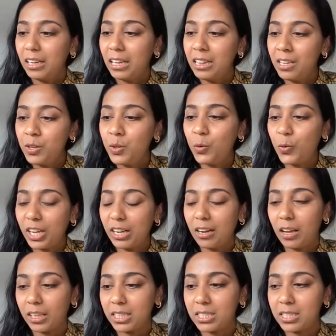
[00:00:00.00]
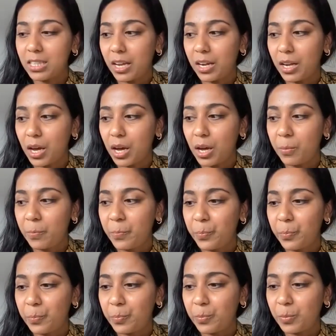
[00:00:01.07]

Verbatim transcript: and then you realize that um,